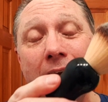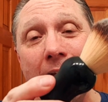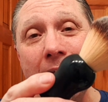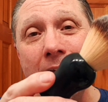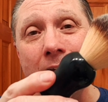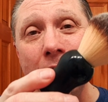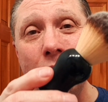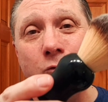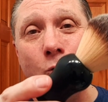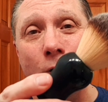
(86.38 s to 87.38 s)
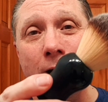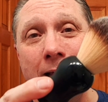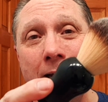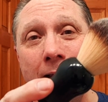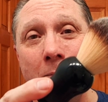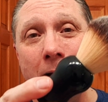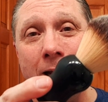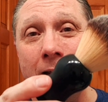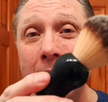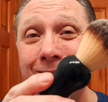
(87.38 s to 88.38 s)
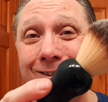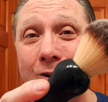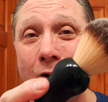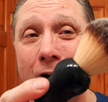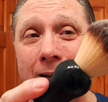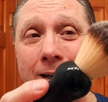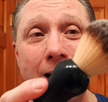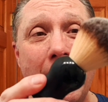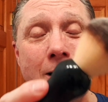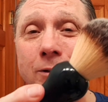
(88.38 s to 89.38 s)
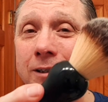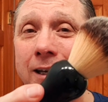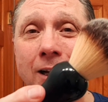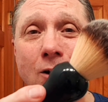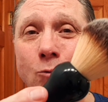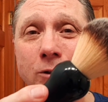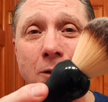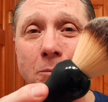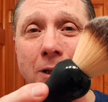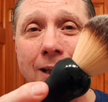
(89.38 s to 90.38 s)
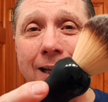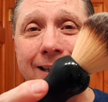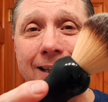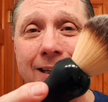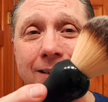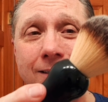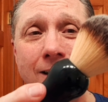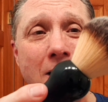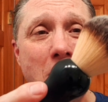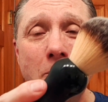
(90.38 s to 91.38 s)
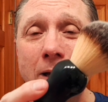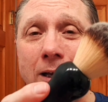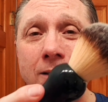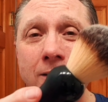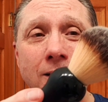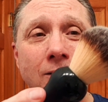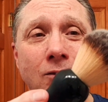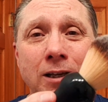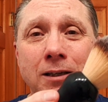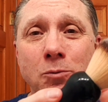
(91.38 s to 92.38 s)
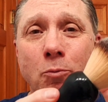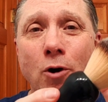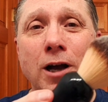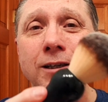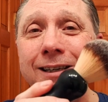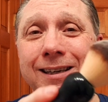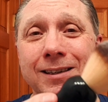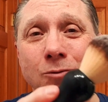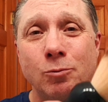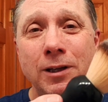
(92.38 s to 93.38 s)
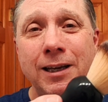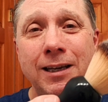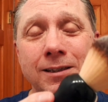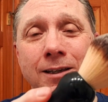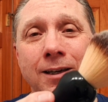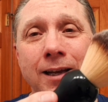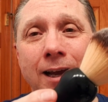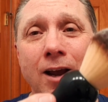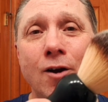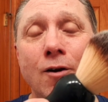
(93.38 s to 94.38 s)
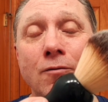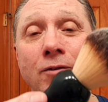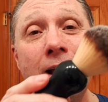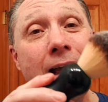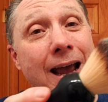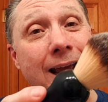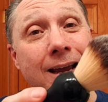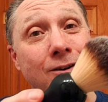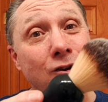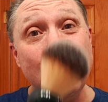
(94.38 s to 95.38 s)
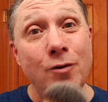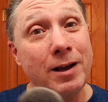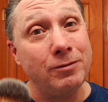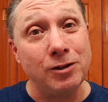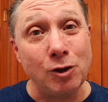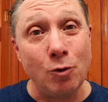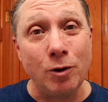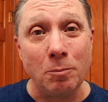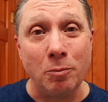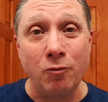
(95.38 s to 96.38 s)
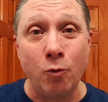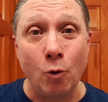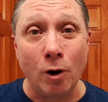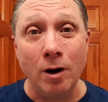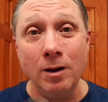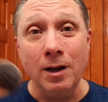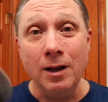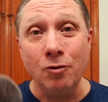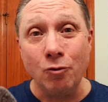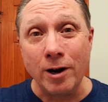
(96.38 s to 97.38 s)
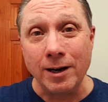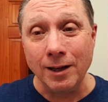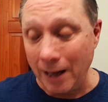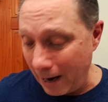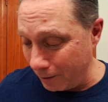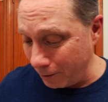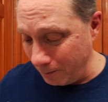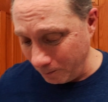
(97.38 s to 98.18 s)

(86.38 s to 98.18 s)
And for anybody starting, I would say go with something like this because this brush is really easy to take care of and you don't have to soak it before trying to lather.